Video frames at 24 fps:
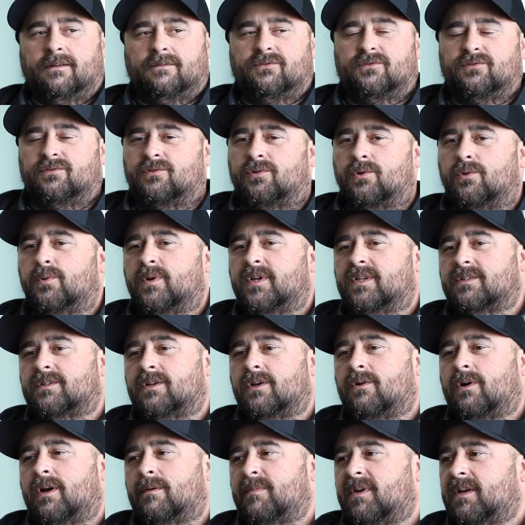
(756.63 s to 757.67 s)
2 weeks
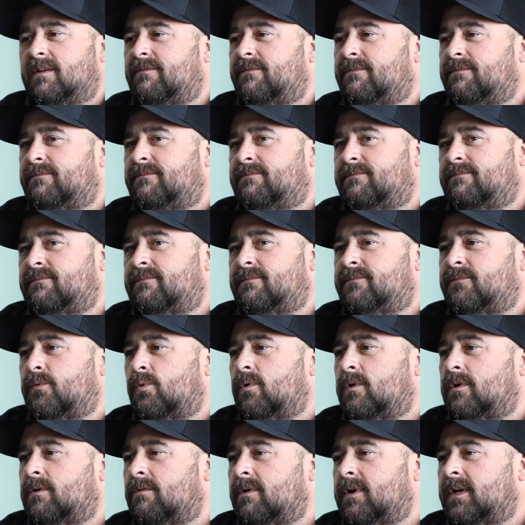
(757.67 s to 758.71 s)
ago I made
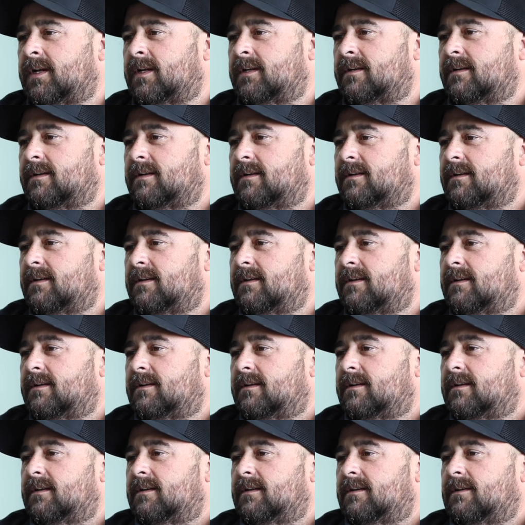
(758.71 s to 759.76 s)
$4 grand.
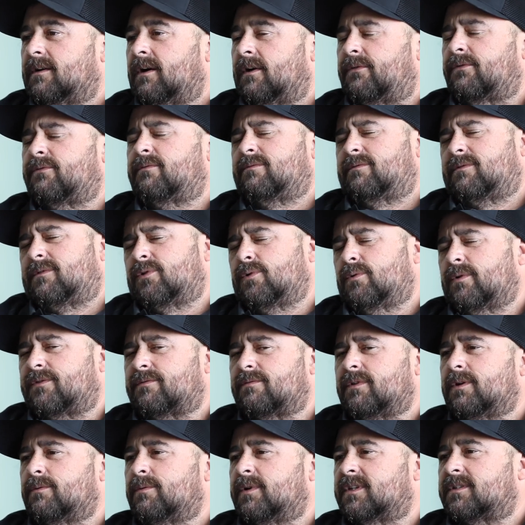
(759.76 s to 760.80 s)
2 or
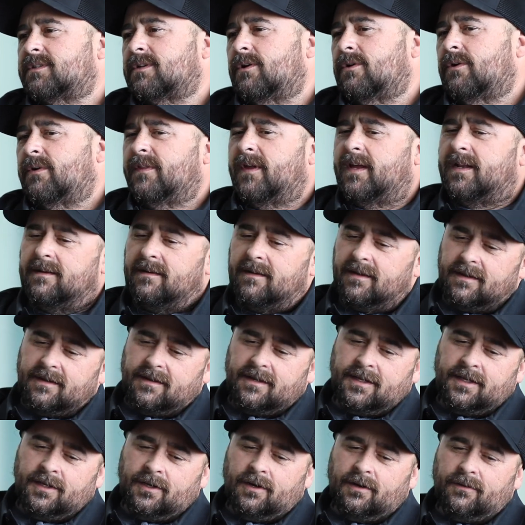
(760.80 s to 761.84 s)
3 weeks ago, and then
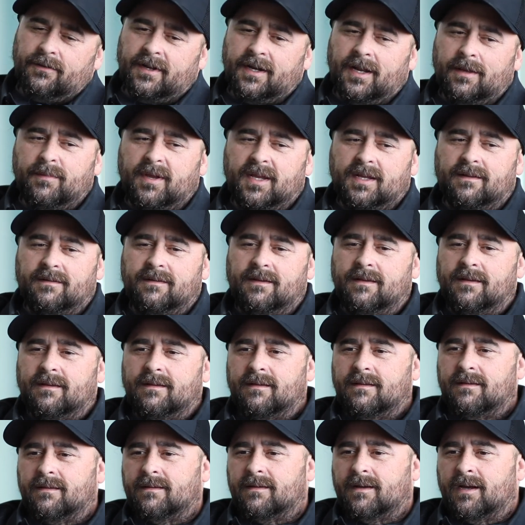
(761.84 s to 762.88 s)
you know, then
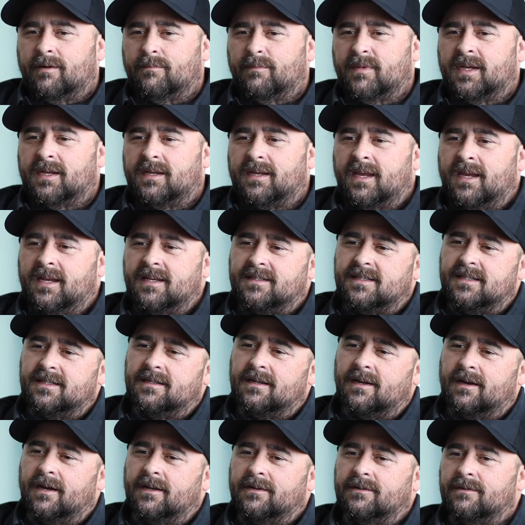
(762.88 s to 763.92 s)
I'll make
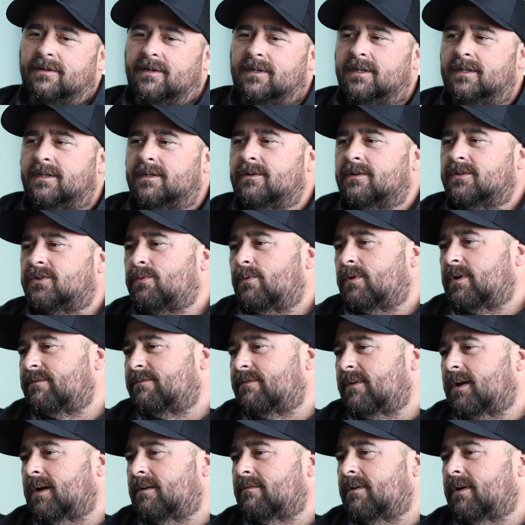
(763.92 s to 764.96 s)
$1,800 or
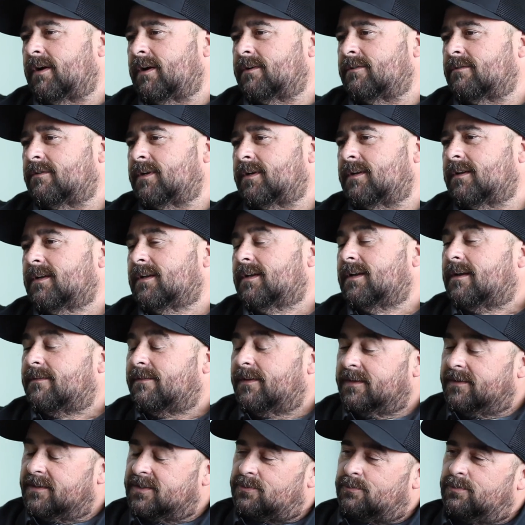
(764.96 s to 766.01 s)
$2,500.
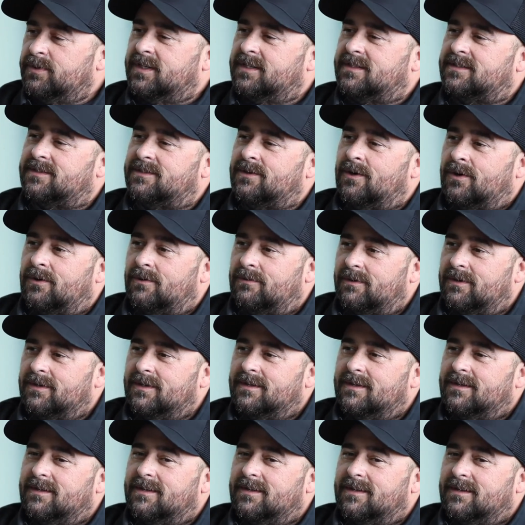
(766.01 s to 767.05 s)
Then there's weeks though
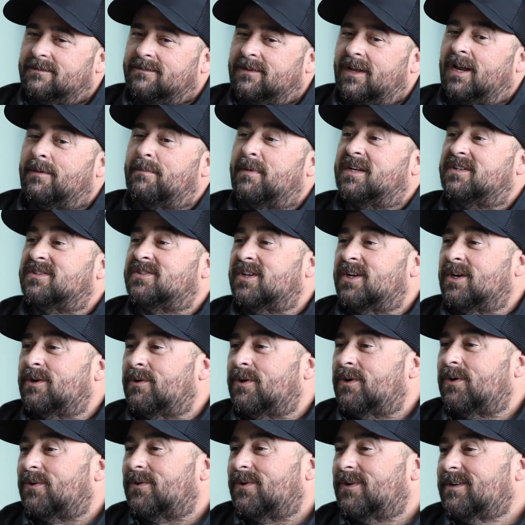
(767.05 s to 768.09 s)
that I make
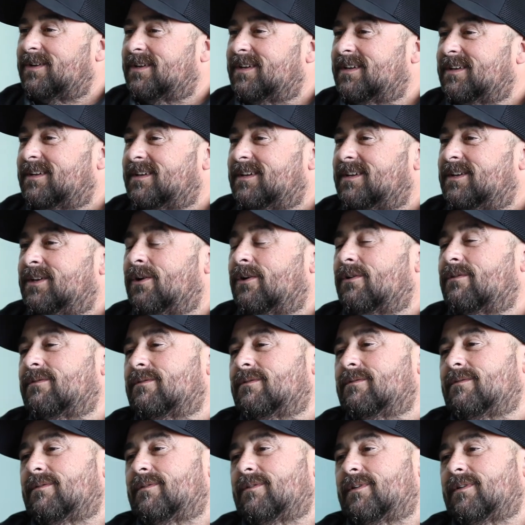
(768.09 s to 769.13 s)
zero. You
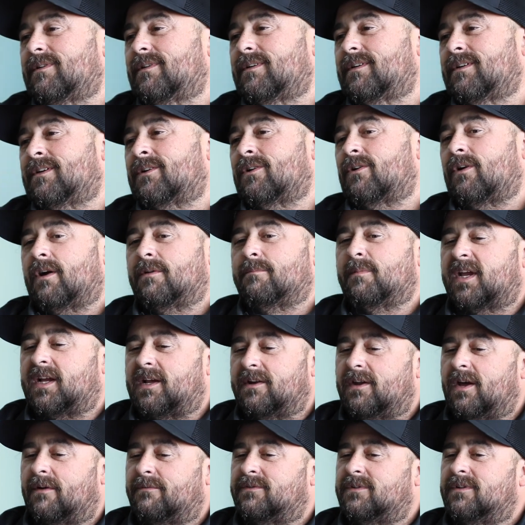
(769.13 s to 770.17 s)
know, I make
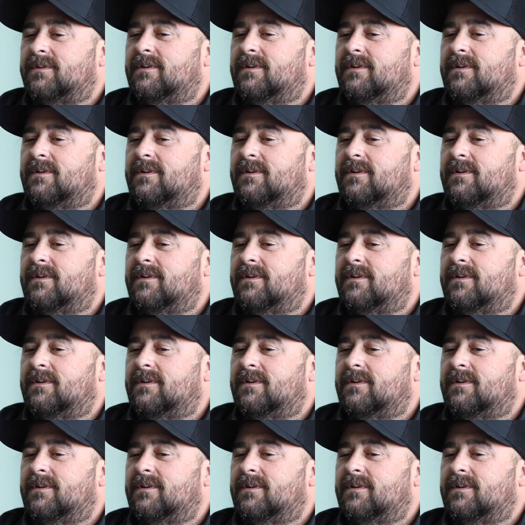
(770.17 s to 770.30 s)
enough